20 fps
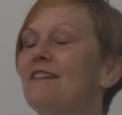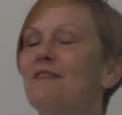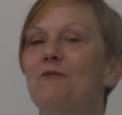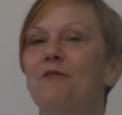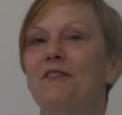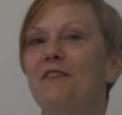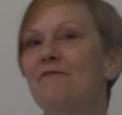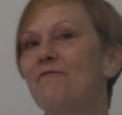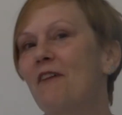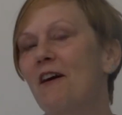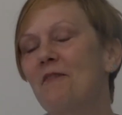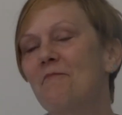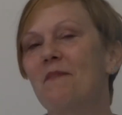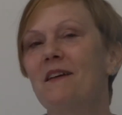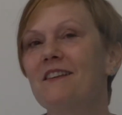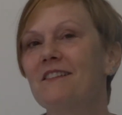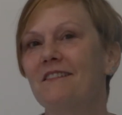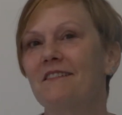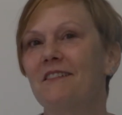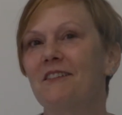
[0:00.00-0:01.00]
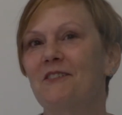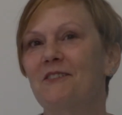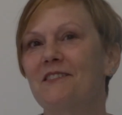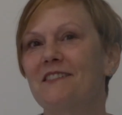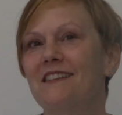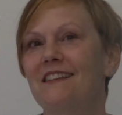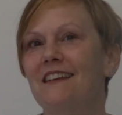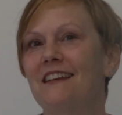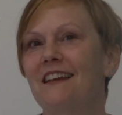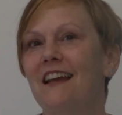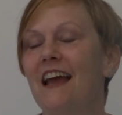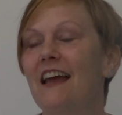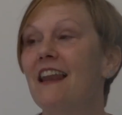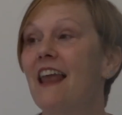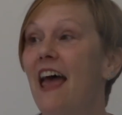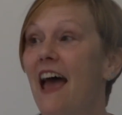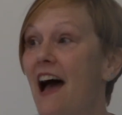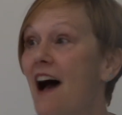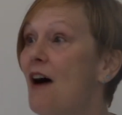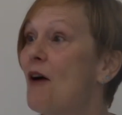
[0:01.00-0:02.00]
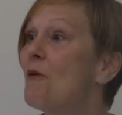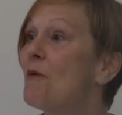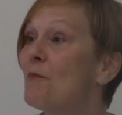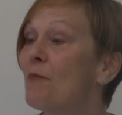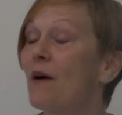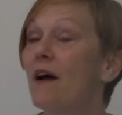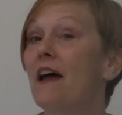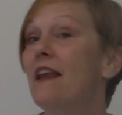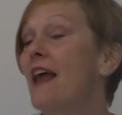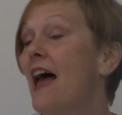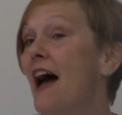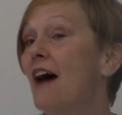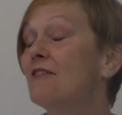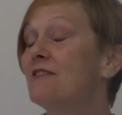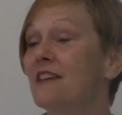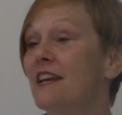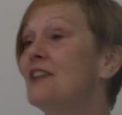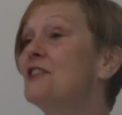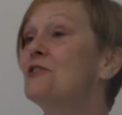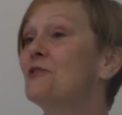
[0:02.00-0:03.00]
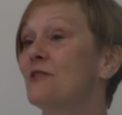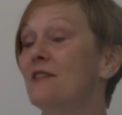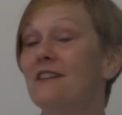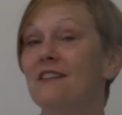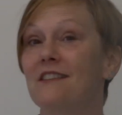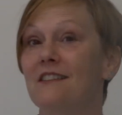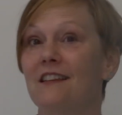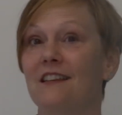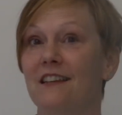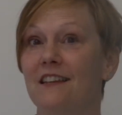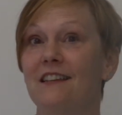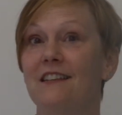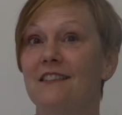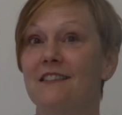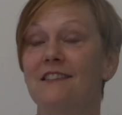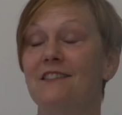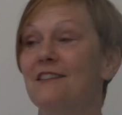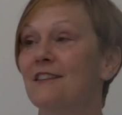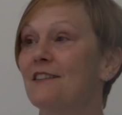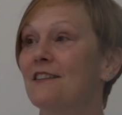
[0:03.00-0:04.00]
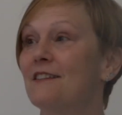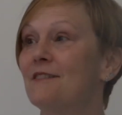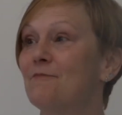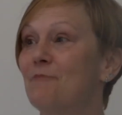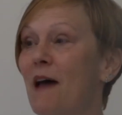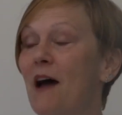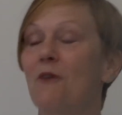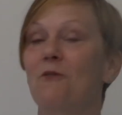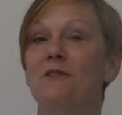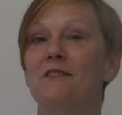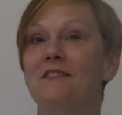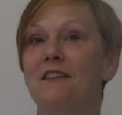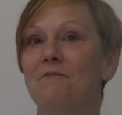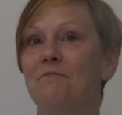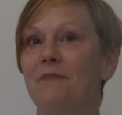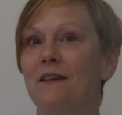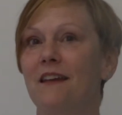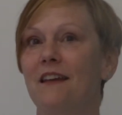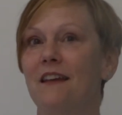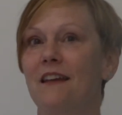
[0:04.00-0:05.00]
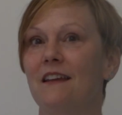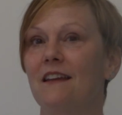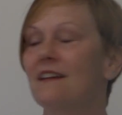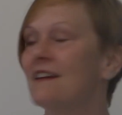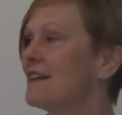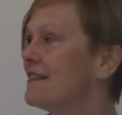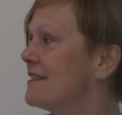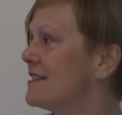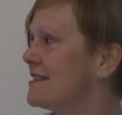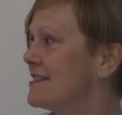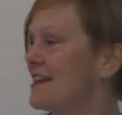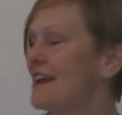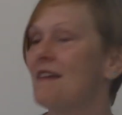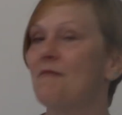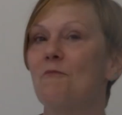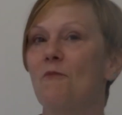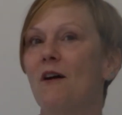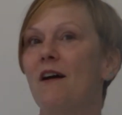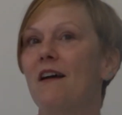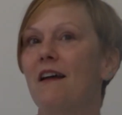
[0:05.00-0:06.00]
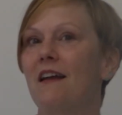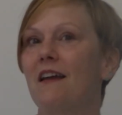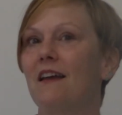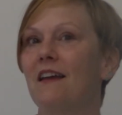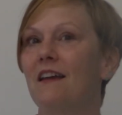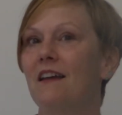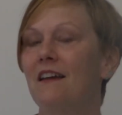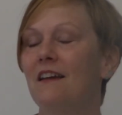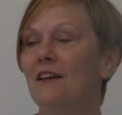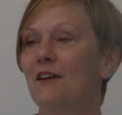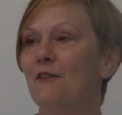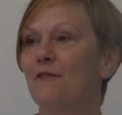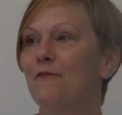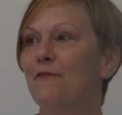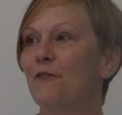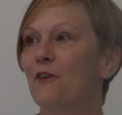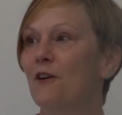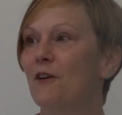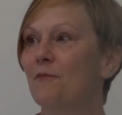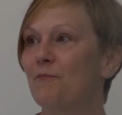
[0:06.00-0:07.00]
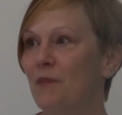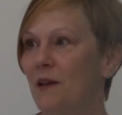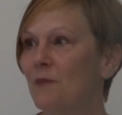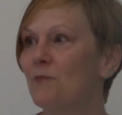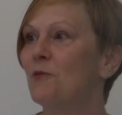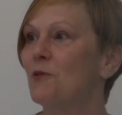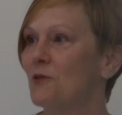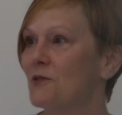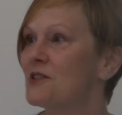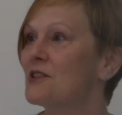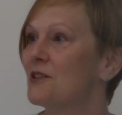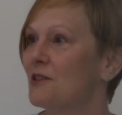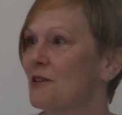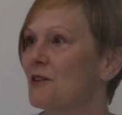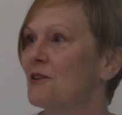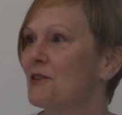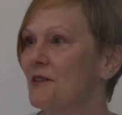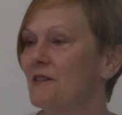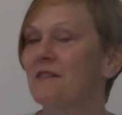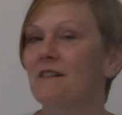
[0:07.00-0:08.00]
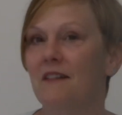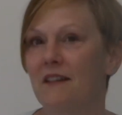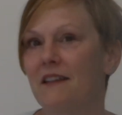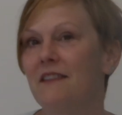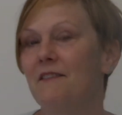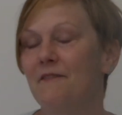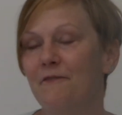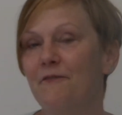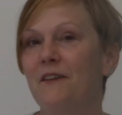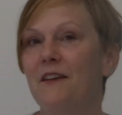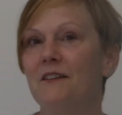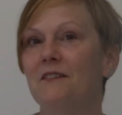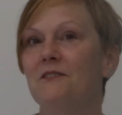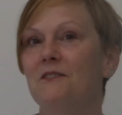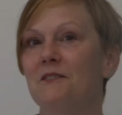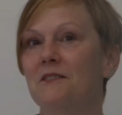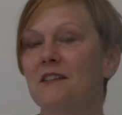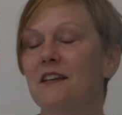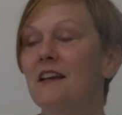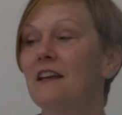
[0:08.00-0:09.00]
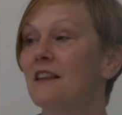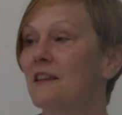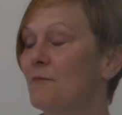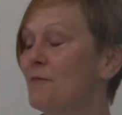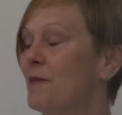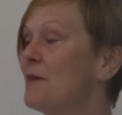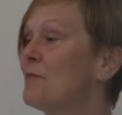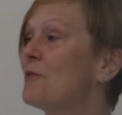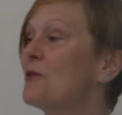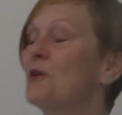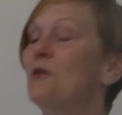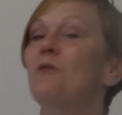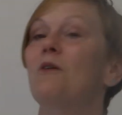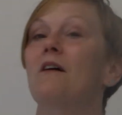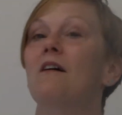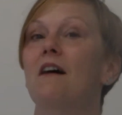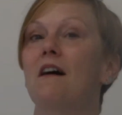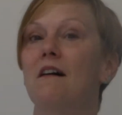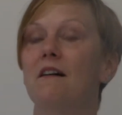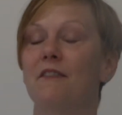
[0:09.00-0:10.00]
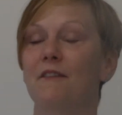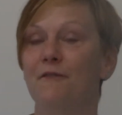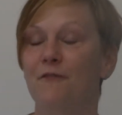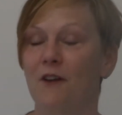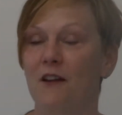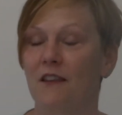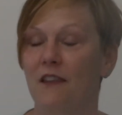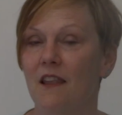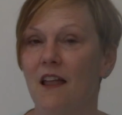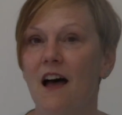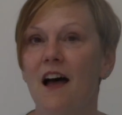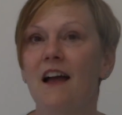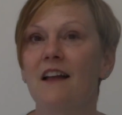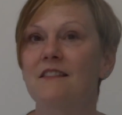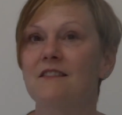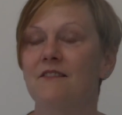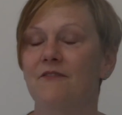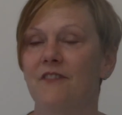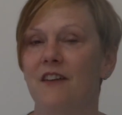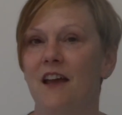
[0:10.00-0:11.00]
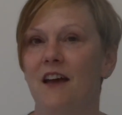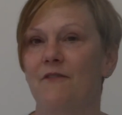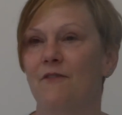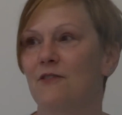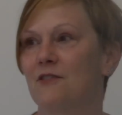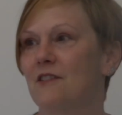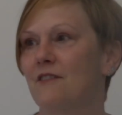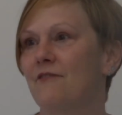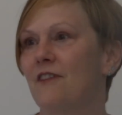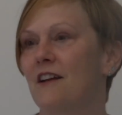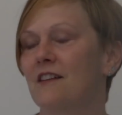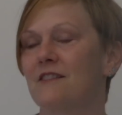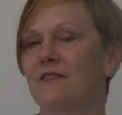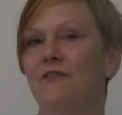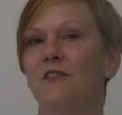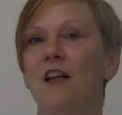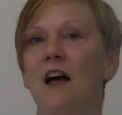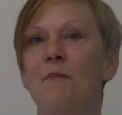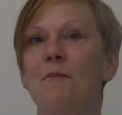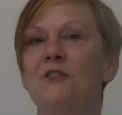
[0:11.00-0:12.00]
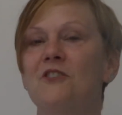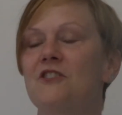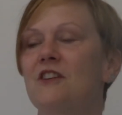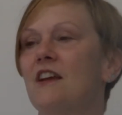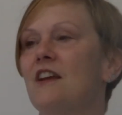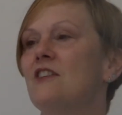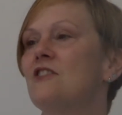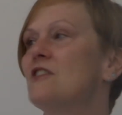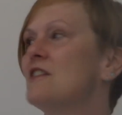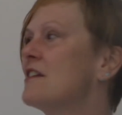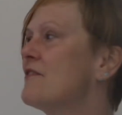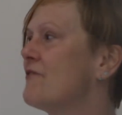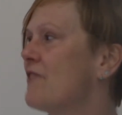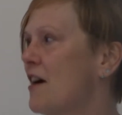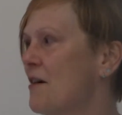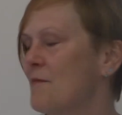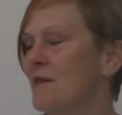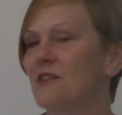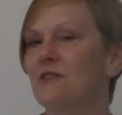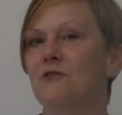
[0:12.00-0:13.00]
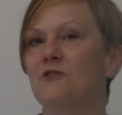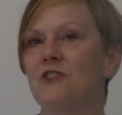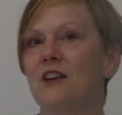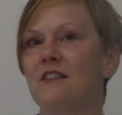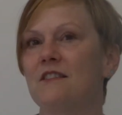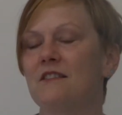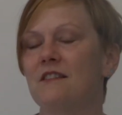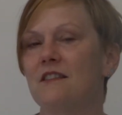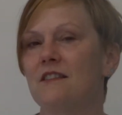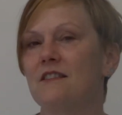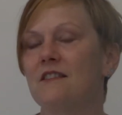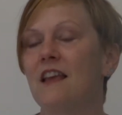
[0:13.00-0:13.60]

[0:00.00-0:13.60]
with environmental literacy, and how dangerous it is to the powers that be in the same way for people to learn in the field, the people who are on the front lines of the adverse effects of climate change and environmental justice